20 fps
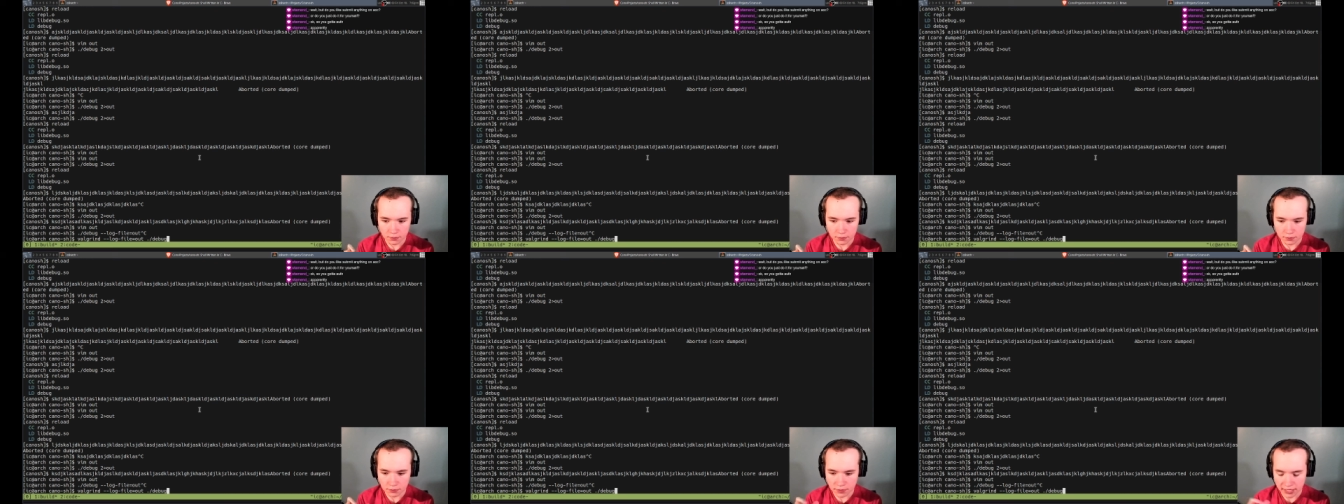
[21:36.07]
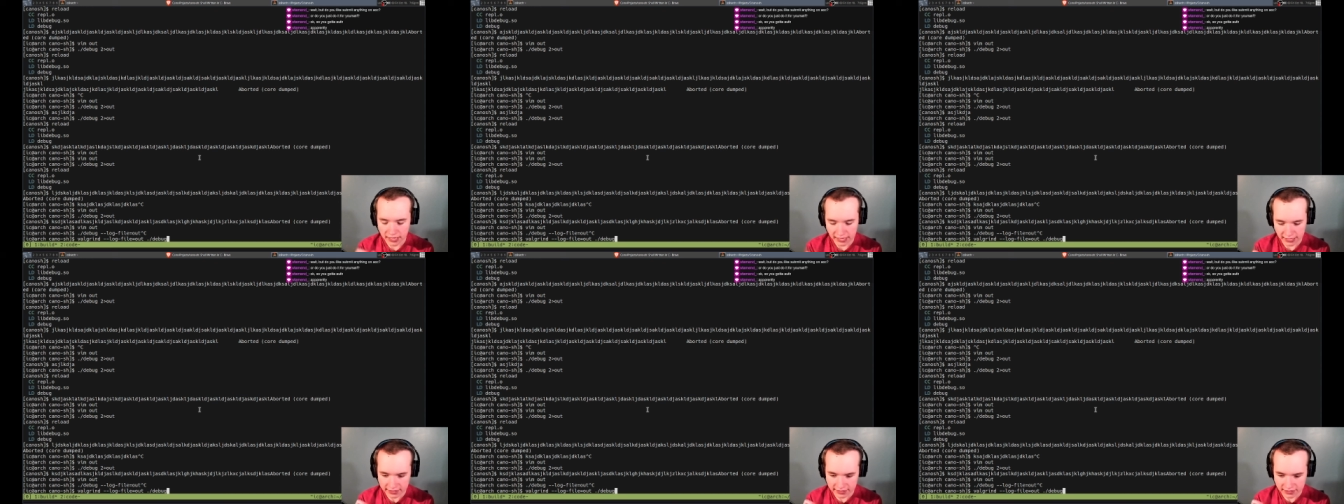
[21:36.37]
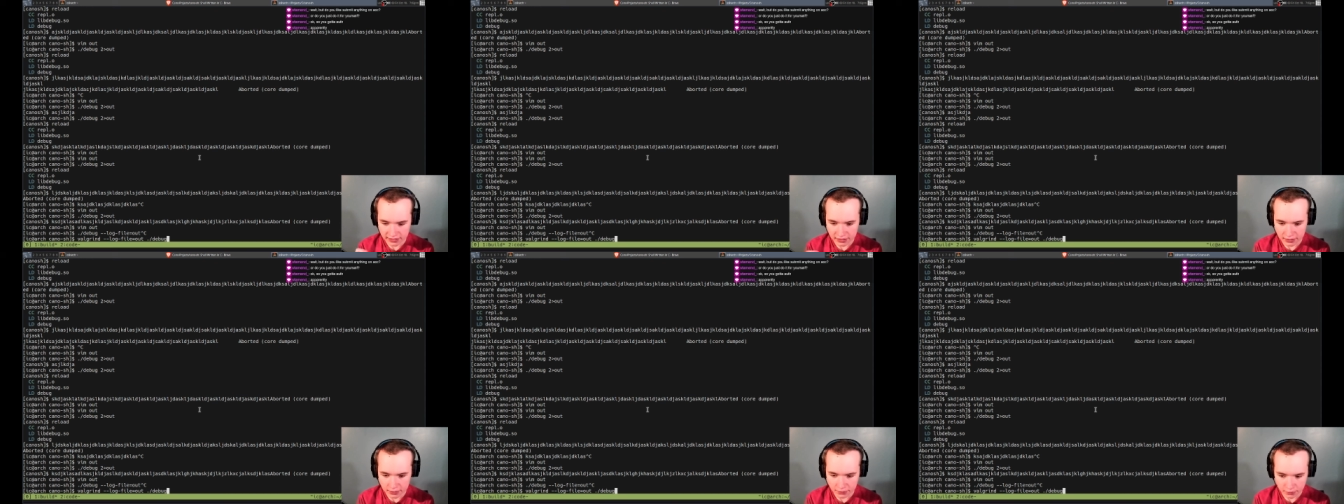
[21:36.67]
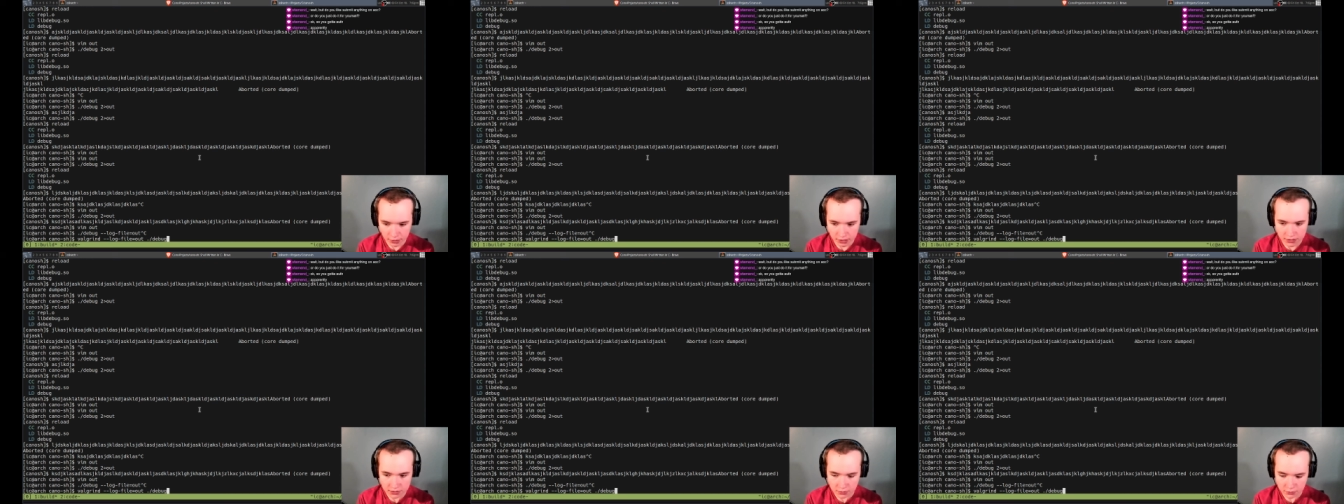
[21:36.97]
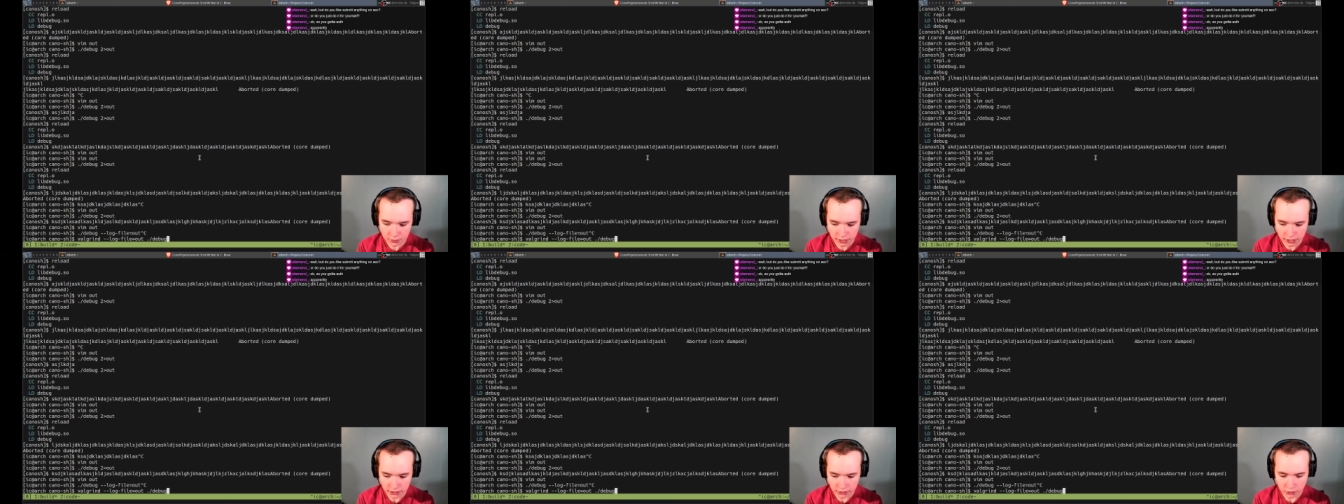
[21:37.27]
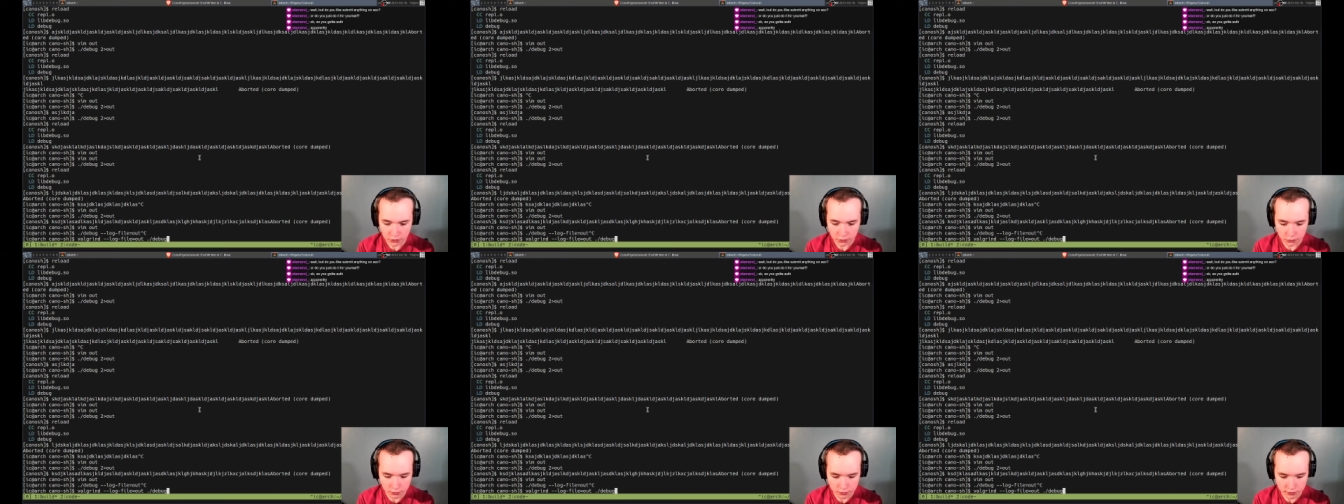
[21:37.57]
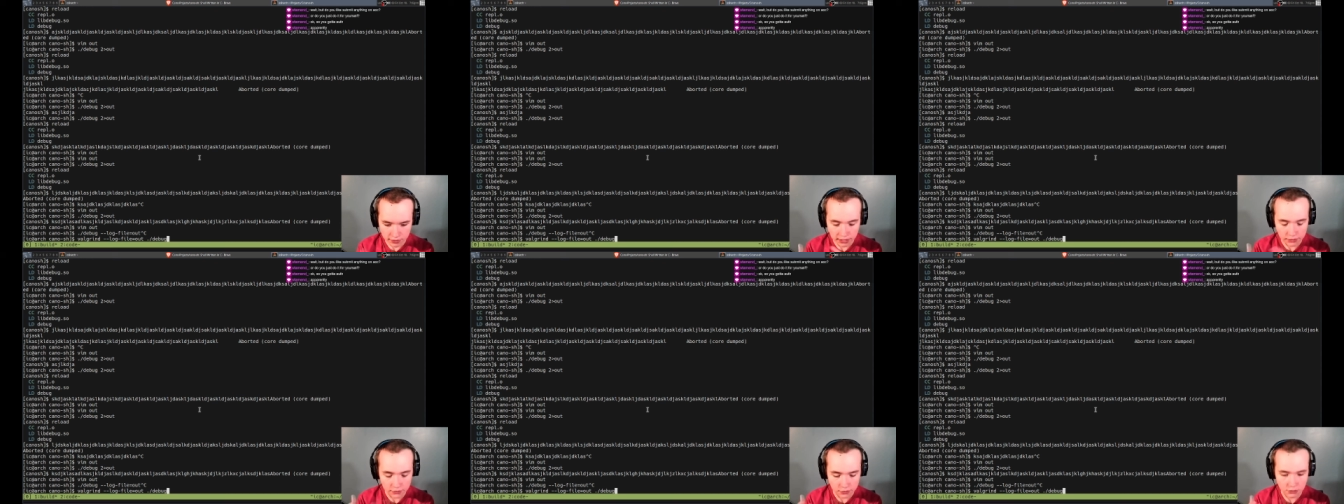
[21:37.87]
it has the puzzle that you
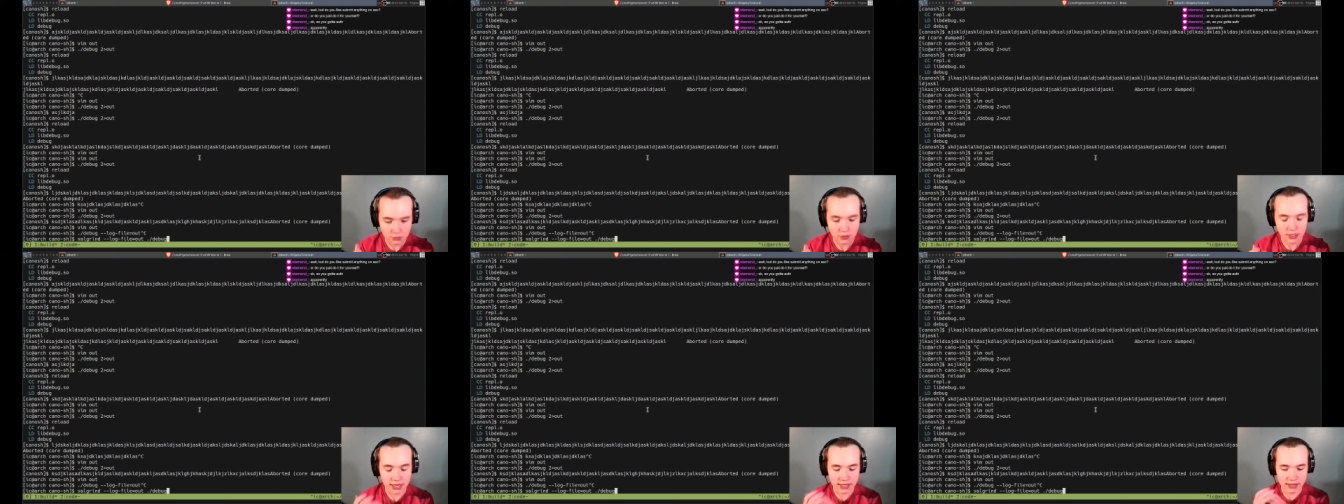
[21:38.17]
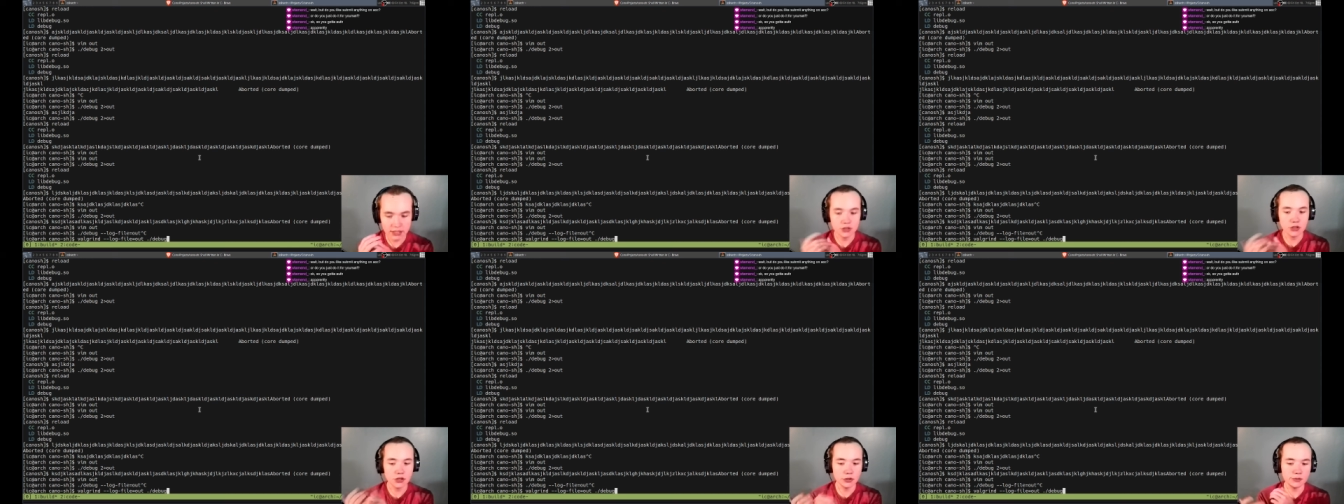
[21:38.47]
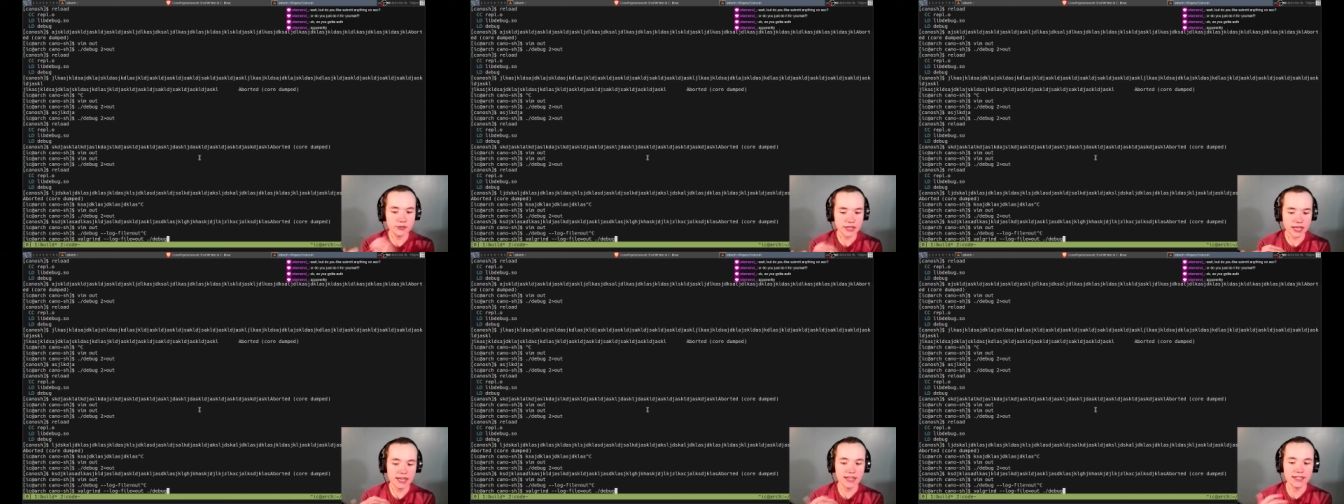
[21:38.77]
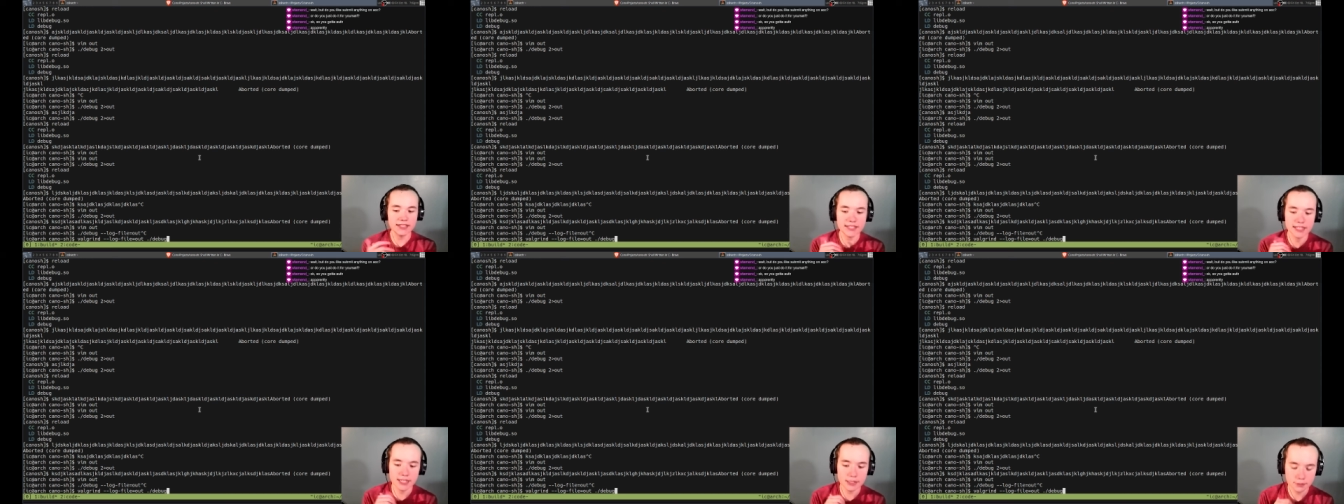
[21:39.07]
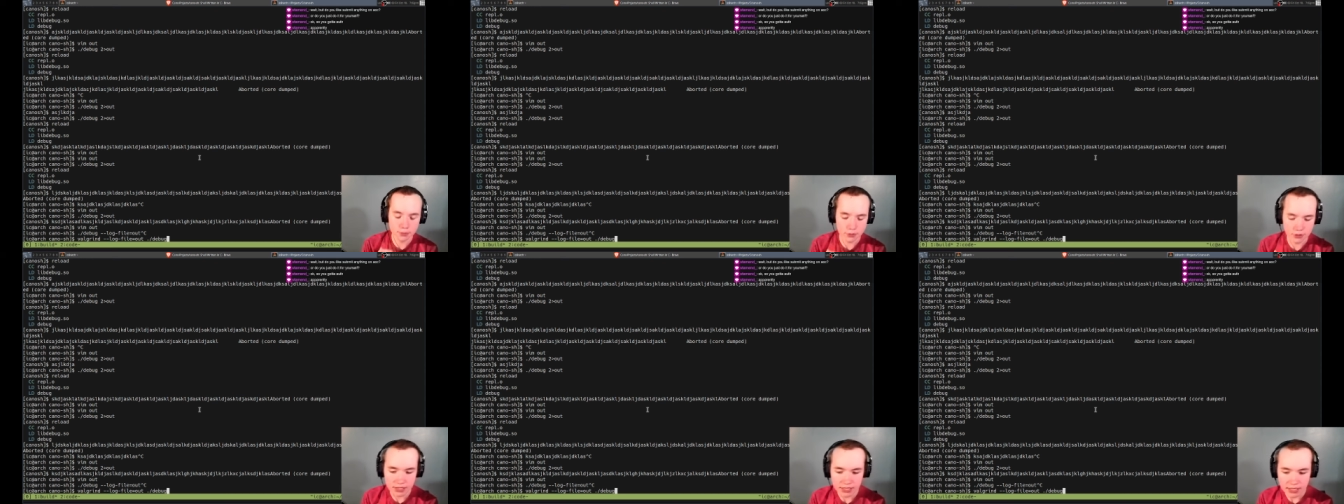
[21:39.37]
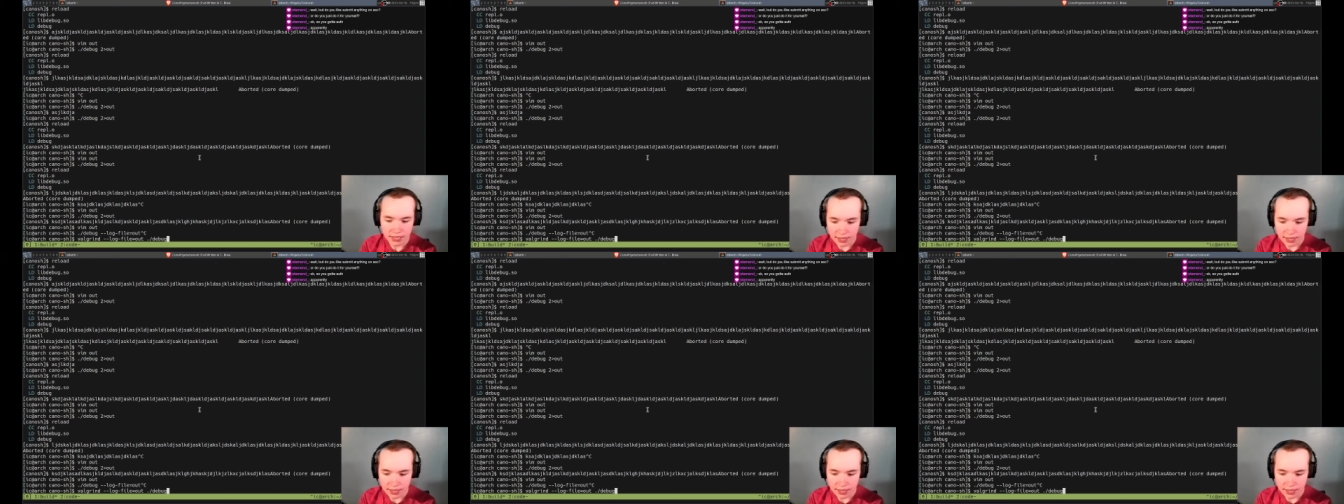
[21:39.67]
download, and then you use that as the input,